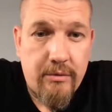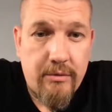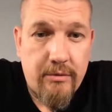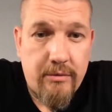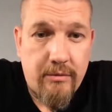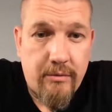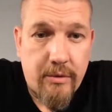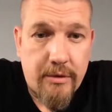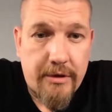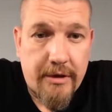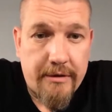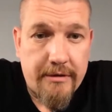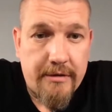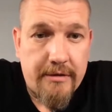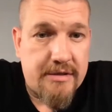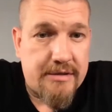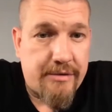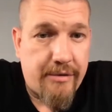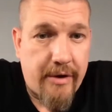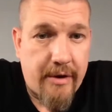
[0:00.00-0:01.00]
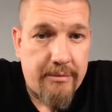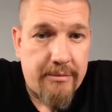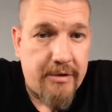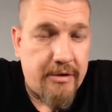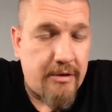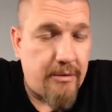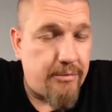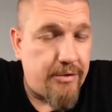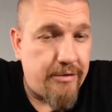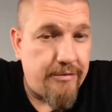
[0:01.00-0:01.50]
what I described in
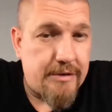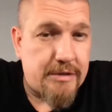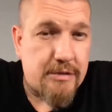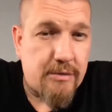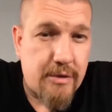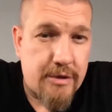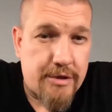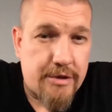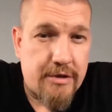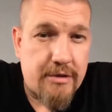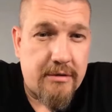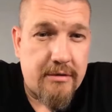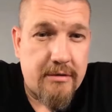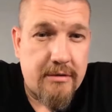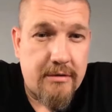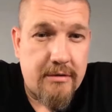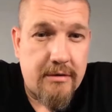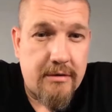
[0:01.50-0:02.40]
the previous question